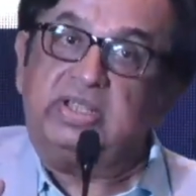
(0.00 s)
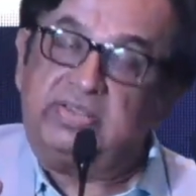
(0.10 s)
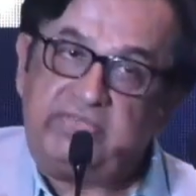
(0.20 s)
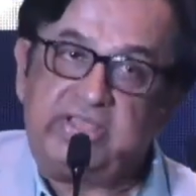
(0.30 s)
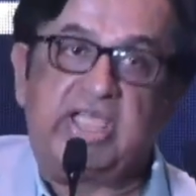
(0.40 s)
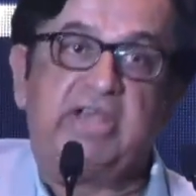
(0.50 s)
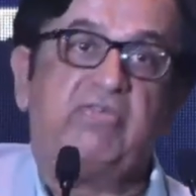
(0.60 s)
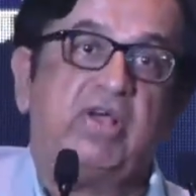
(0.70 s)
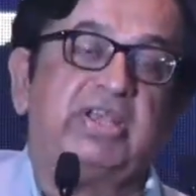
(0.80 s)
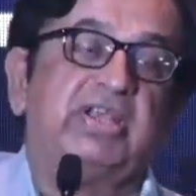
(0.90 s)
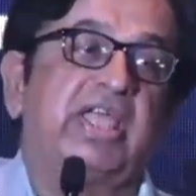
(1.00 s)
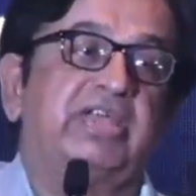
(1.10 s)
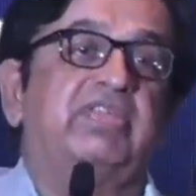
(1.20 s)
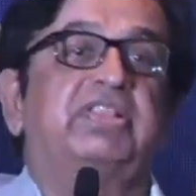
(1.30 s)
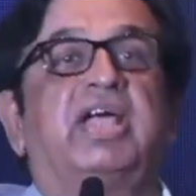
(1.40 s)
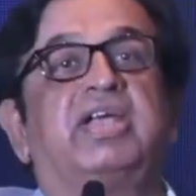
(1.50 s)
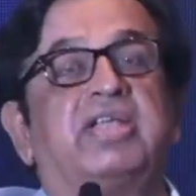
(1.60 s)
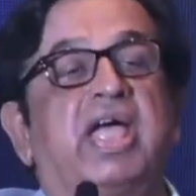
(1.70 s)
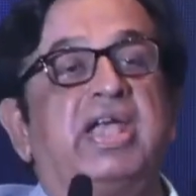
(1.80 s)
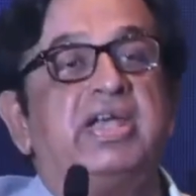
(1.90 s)
we can fall in line with that.
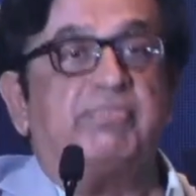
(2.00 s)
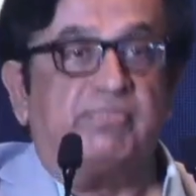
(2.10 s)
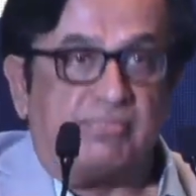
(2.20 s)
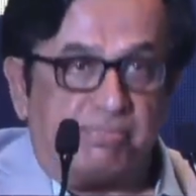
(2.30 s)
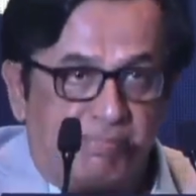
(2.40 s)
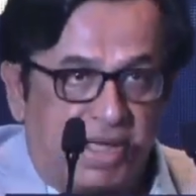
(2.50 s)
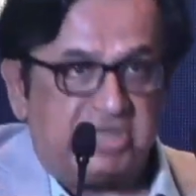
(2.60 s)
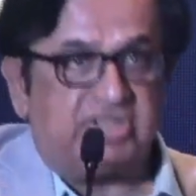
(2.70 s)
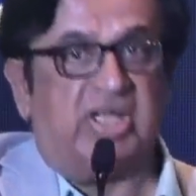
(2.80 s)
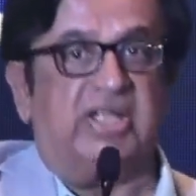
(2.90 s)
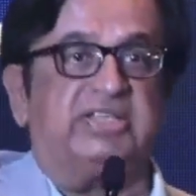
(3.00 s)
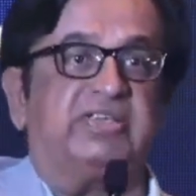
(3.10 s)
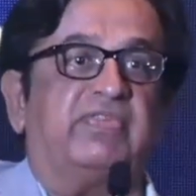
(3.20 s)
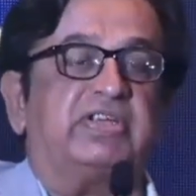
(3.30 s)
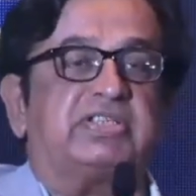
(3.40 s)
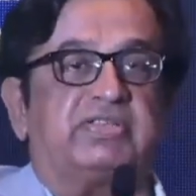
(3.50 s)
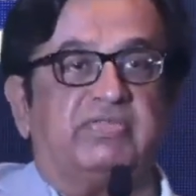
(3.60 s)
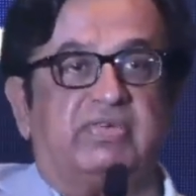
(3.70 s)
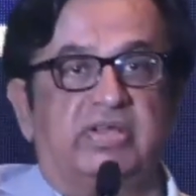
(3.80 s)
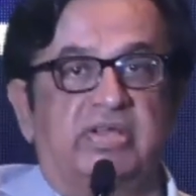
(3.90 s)
And by chance, if it's,
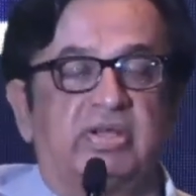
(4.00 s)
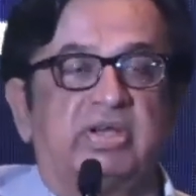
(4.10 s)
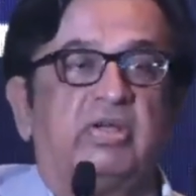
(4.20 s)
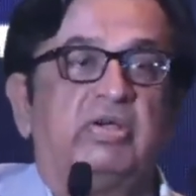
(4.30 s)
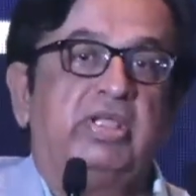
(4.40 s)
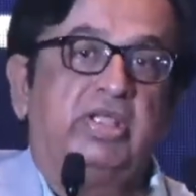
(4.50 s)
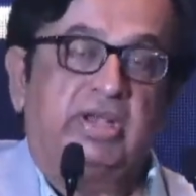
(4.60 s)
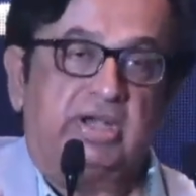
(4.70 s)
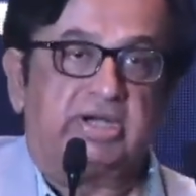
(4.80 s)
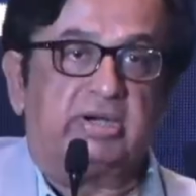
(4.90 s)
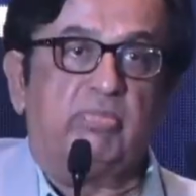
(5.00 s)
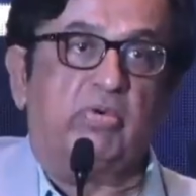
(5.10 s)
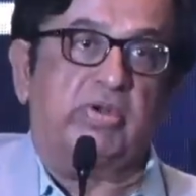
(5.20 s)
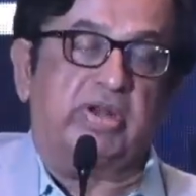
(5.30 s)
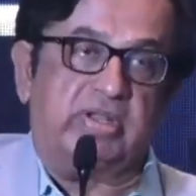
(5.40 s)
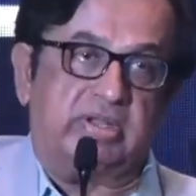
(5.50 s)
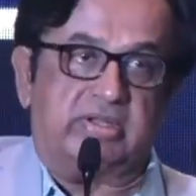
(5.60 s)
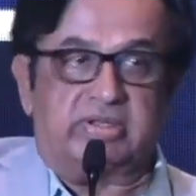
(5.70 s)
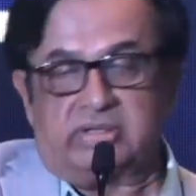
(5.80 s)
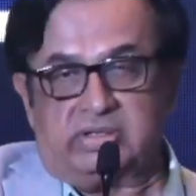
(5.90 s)
little
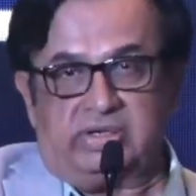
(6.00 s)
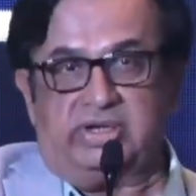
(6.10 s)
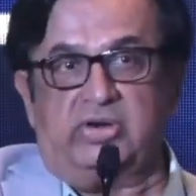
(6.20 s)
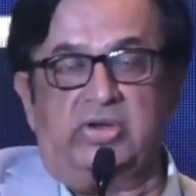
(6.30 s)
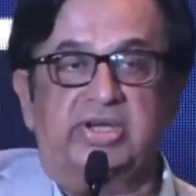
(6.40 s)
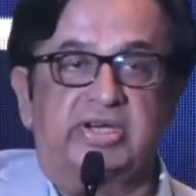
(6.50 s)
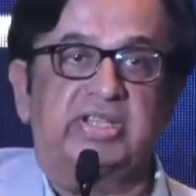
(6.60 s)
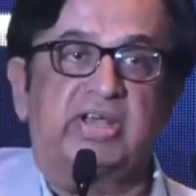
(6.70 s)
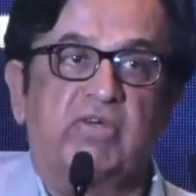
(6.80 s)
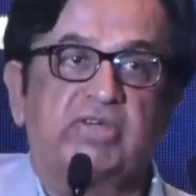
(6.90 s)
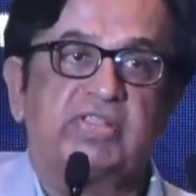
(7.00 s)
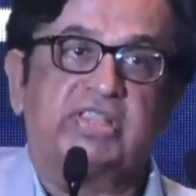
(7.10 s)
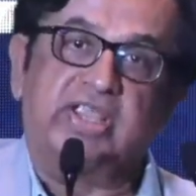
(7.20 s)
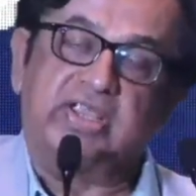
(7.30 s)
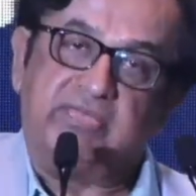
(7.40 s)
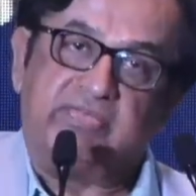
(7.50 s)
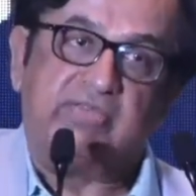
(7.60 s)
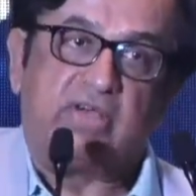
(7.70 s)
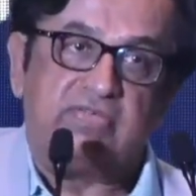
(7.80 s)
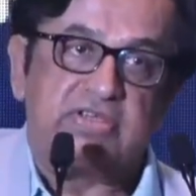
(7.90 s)
more derogatory than what we think, we
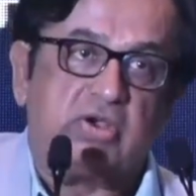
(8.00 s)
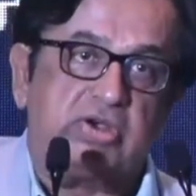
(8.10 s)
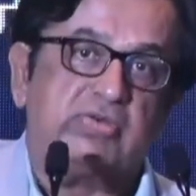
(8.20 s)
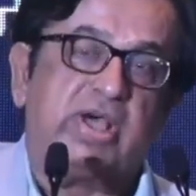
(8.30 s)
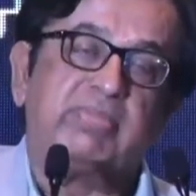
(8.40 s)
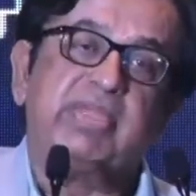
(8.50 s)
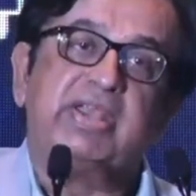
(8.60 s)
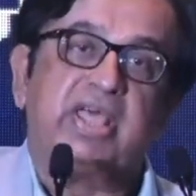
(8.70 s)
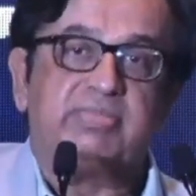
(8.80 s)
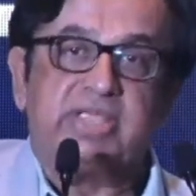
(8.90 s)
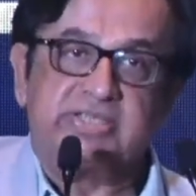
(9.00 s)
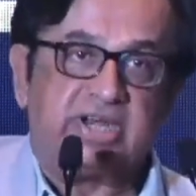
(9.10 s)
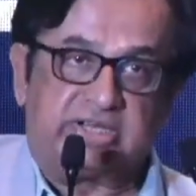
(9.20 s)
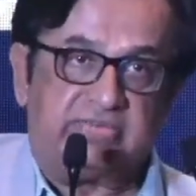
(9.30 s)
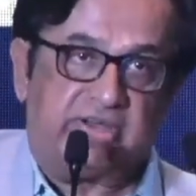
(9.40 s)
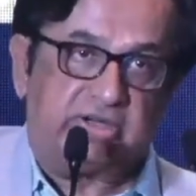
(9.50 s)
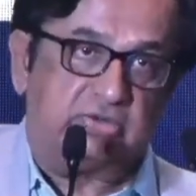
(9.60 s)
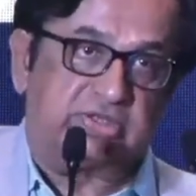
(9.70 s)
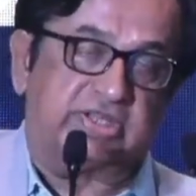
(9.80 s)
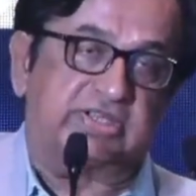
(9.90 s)
have always gone to RBI, and RBI has rectified
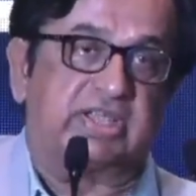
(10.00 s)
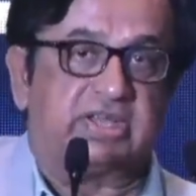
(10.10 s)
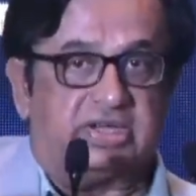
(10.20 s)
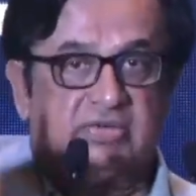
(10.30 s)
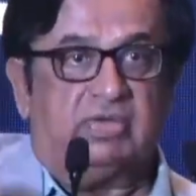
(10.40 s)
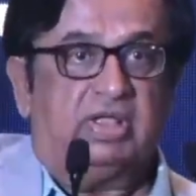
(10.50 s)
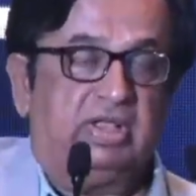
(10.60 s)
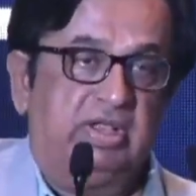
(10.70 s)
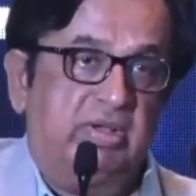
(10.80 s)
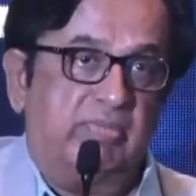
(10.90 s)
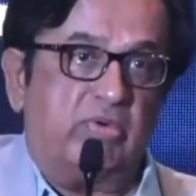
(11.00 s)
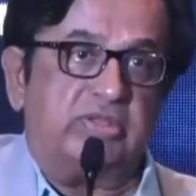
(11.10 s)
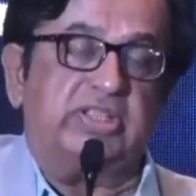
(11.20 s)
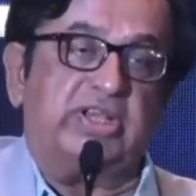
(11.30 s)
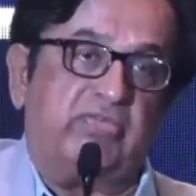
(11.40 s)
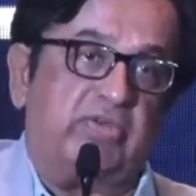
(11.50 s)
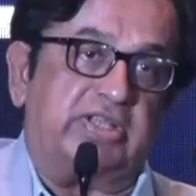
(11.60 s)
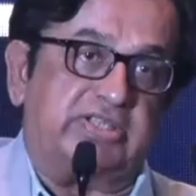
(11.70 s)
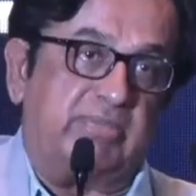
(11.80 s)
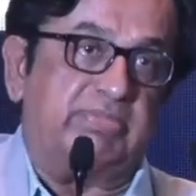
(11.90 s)
those things. I can give more than 3-4
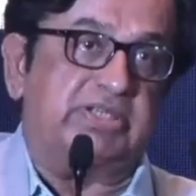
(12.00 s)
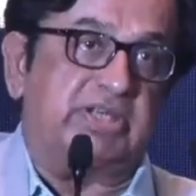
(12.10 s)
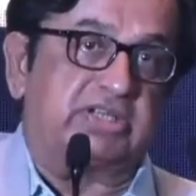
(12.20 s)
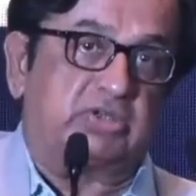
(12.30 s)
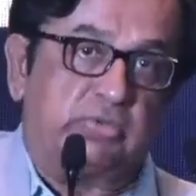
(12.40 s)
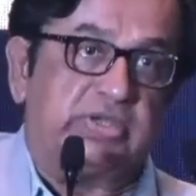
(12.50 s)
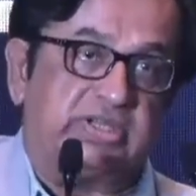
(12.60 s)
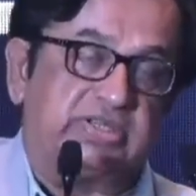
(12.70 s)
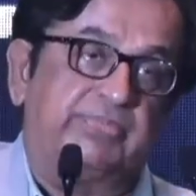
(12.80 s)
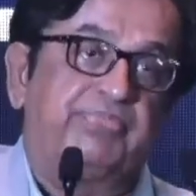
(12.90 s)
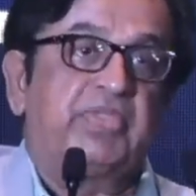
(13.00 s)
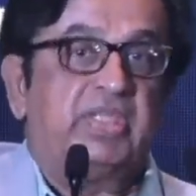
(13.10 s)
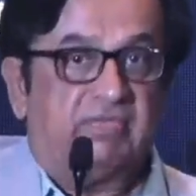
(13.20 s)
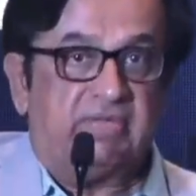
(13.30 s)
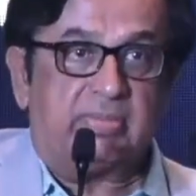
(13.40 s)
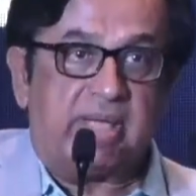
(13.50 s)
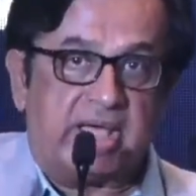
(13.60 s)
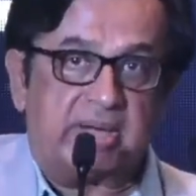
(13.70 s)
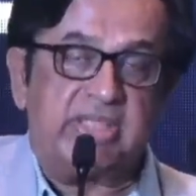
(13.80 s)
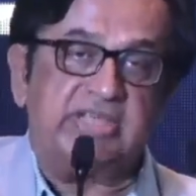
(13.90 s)
examples last 2 years, whereby
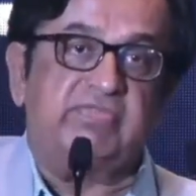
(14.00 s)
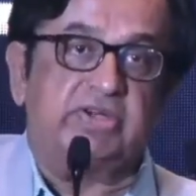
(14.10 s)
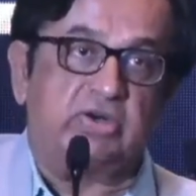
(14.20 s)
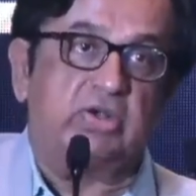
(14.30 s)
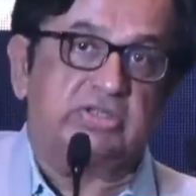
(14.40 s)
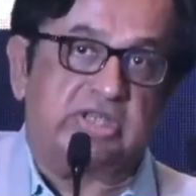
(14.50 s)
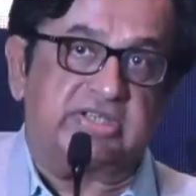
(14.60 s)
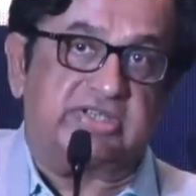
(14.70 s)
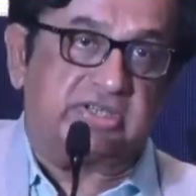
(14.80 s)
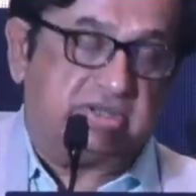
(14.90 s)
RBI has withdrawn such